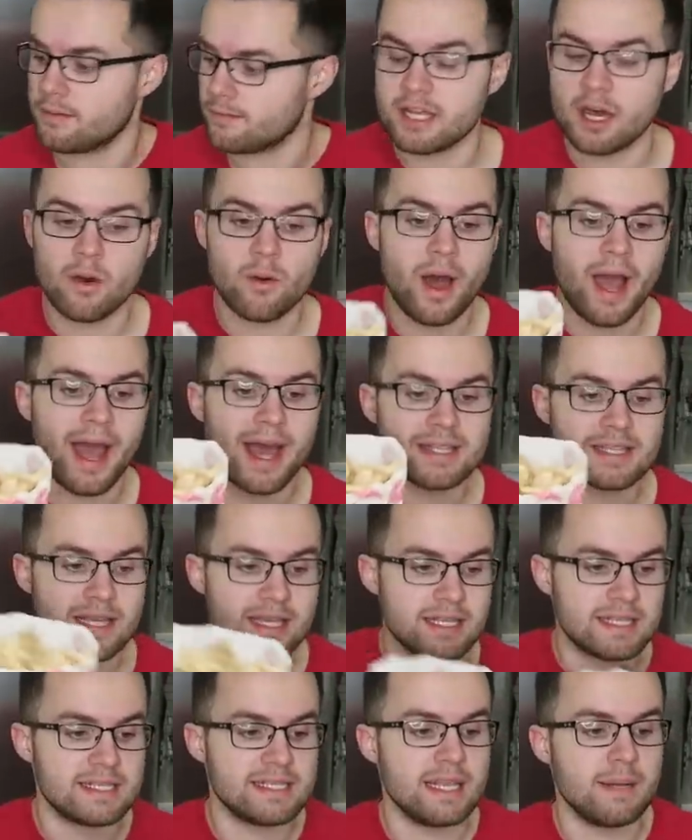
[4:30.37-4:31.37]
So I had to
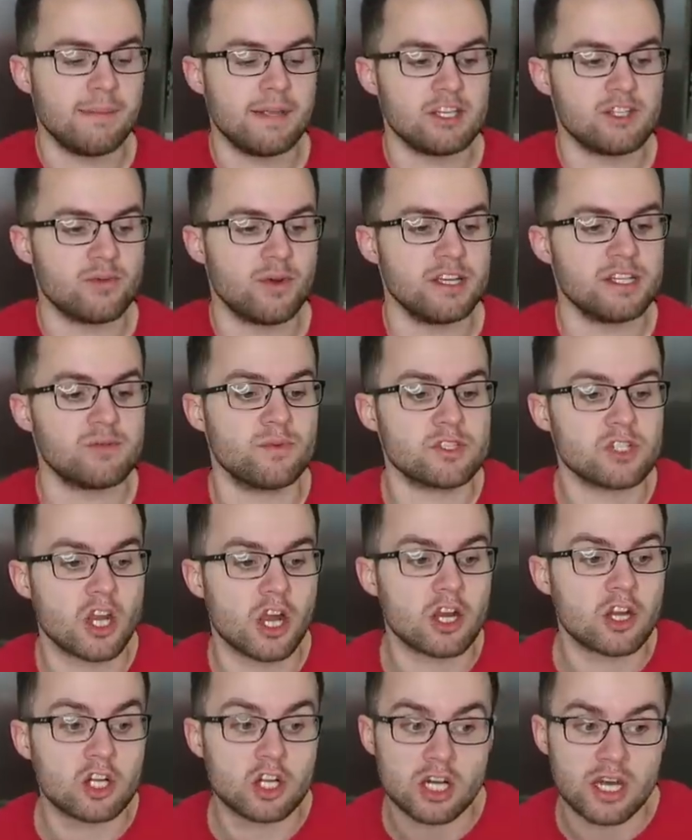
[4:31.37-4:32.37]
get cinnamon twists, which
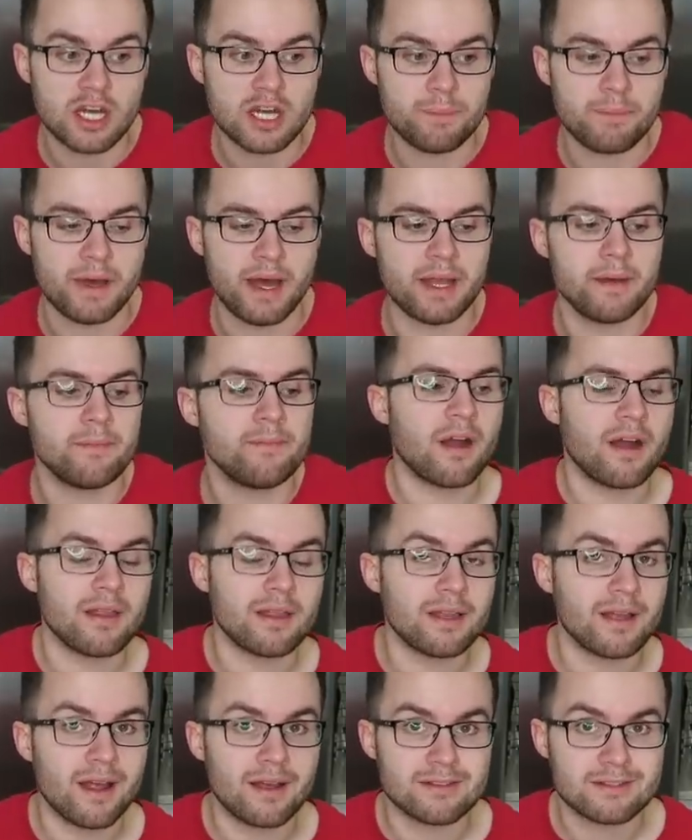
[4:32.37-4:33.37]
are good, but
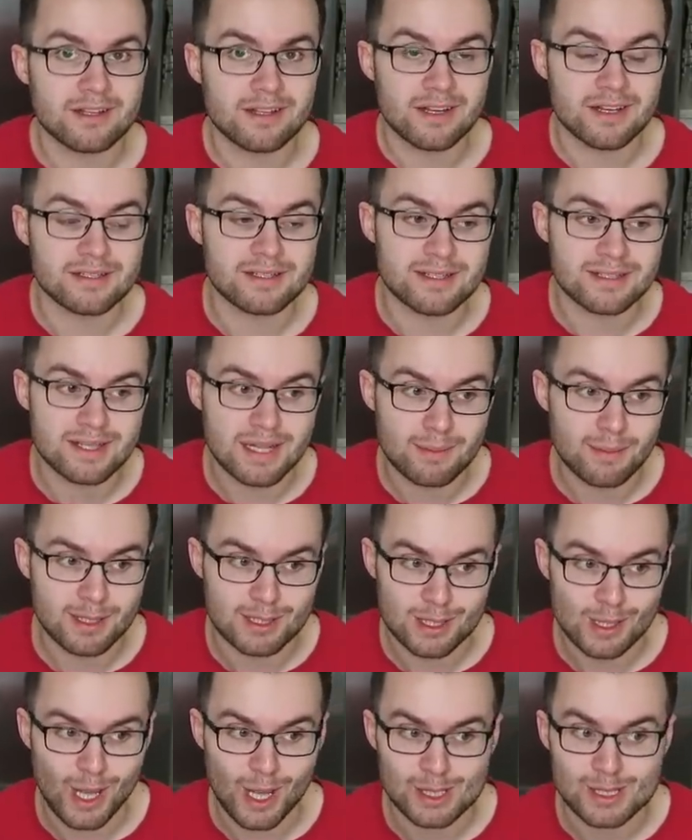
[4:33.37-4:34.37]
probably not as good as the Cinnabon
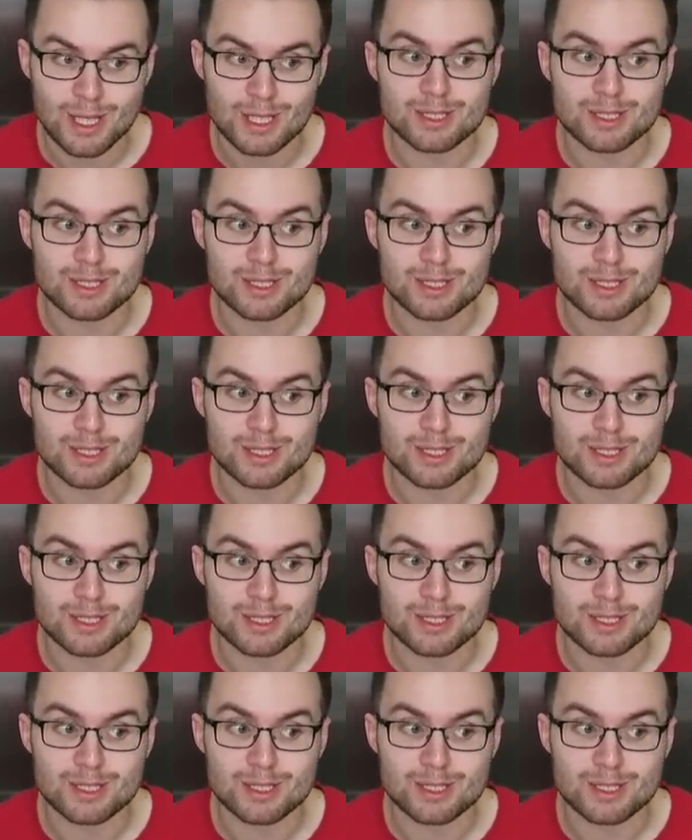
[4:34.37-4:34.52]
Delights.